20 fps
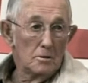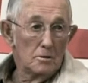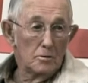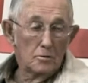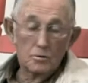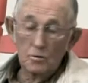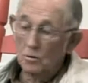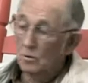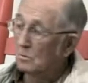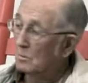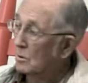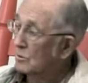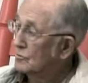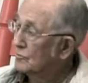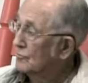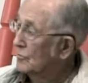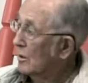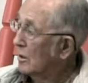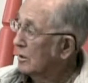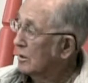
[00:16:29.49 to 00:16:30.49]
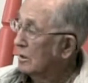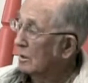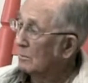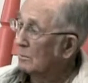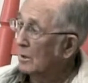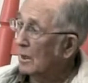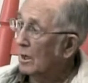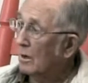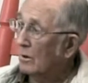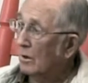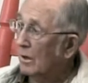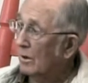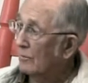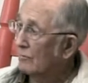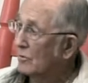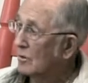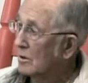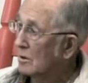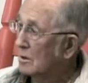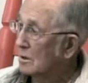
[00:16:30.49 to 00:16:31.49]
You could almost find them there
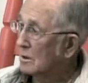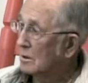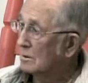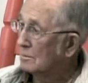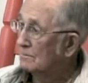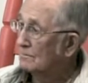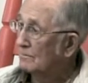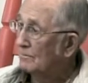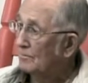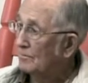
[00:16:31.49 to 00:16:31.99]
every, um,